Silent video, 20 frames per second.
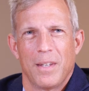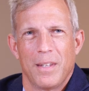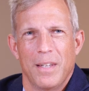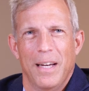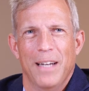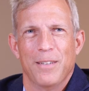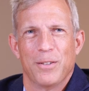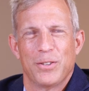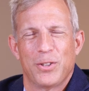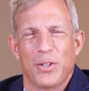
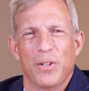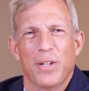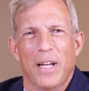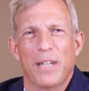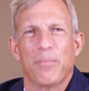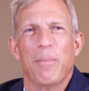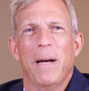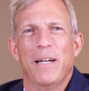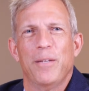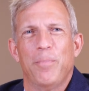Yeah. So
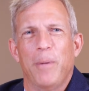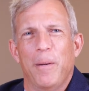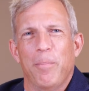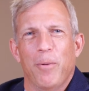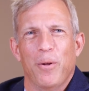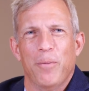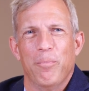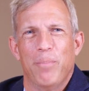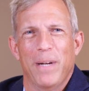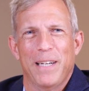like many
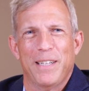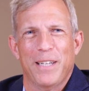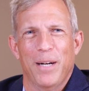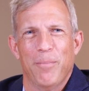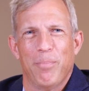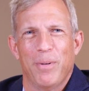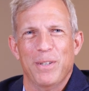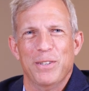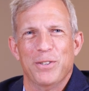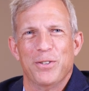people in big
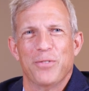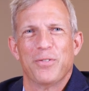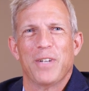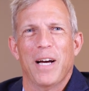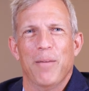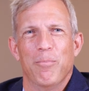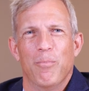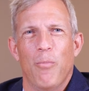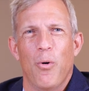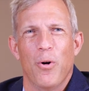companies, you've
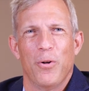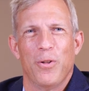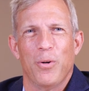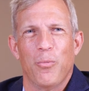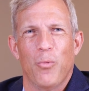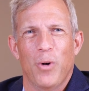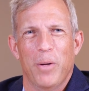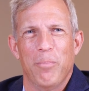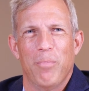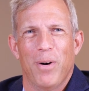got more
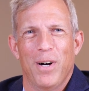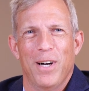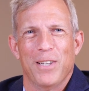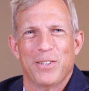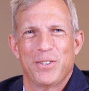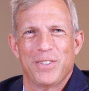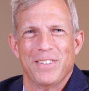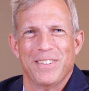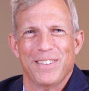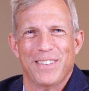than one
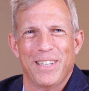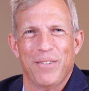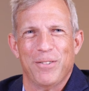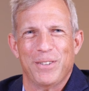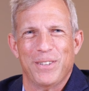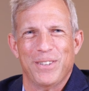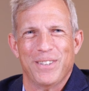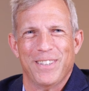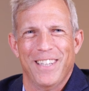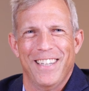boss. Is that
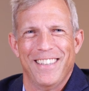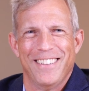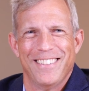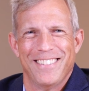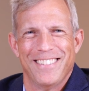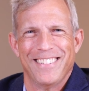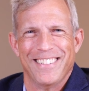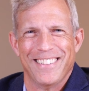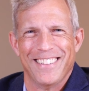what you're saying?